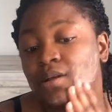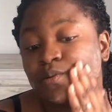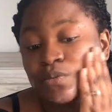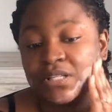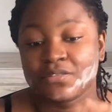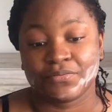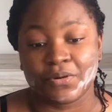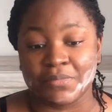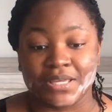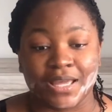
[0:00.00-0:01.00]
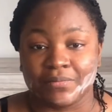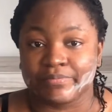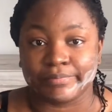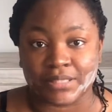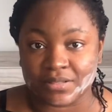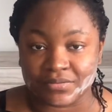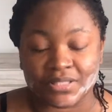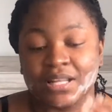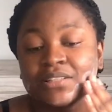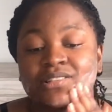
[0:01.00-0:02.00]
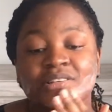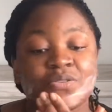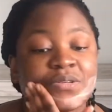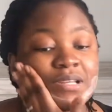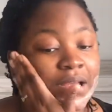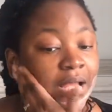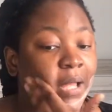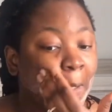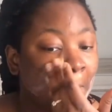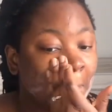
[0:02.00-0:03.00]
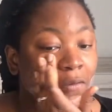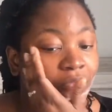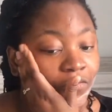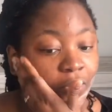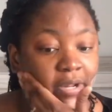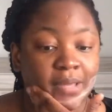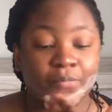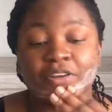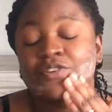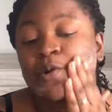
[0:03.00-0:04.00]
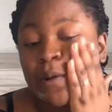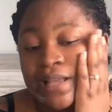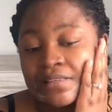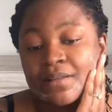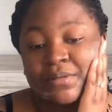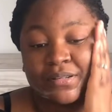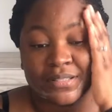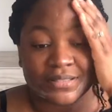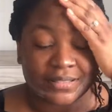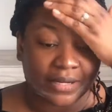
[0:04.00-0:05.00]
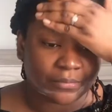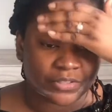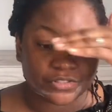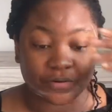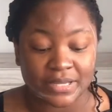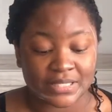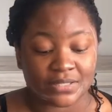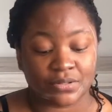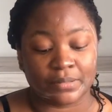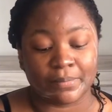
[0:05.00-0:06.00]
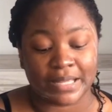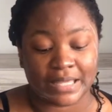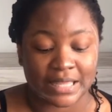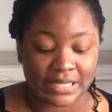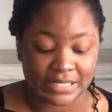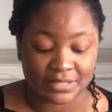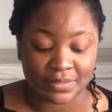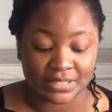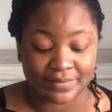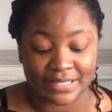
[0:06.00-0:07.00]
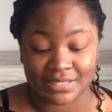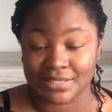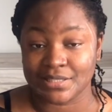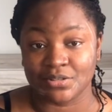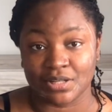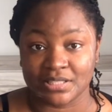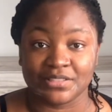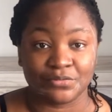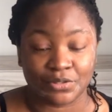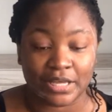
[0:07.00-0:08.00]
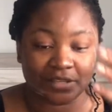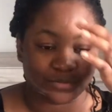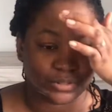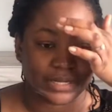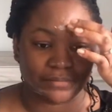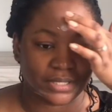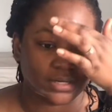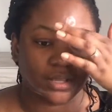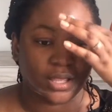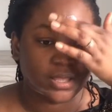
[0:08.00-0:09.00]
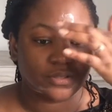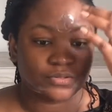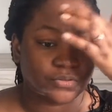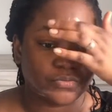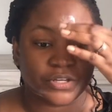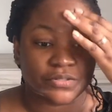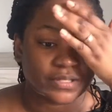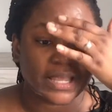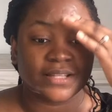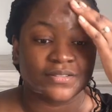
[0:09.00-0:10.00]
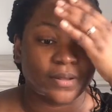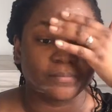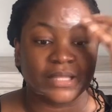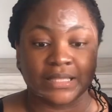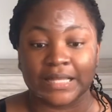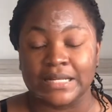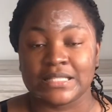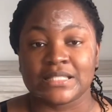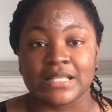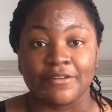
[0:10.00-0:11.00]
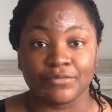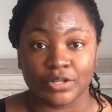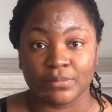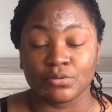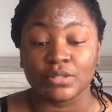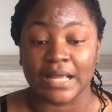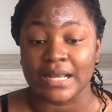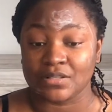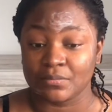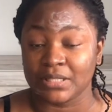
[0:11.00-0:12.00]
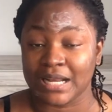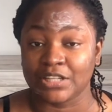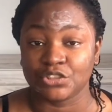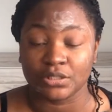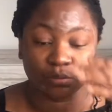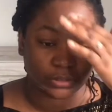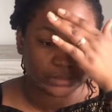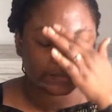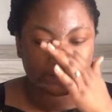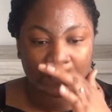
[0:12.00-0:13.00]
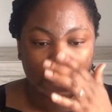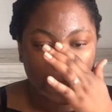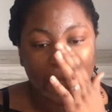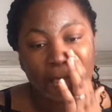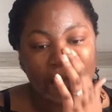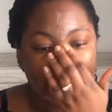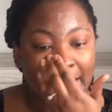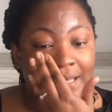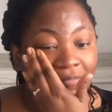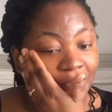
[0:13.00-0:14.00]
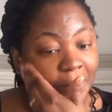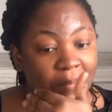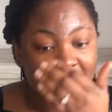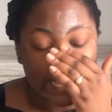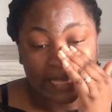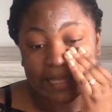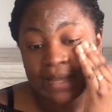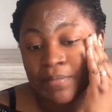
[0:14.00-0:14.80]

which for me, I believe is actually good for a moisturizer, because there are moisturizers on the market that is expensive at $60, if you guys know what I mean. So for you to get something that is affordable and something that actually works. And for me, I like my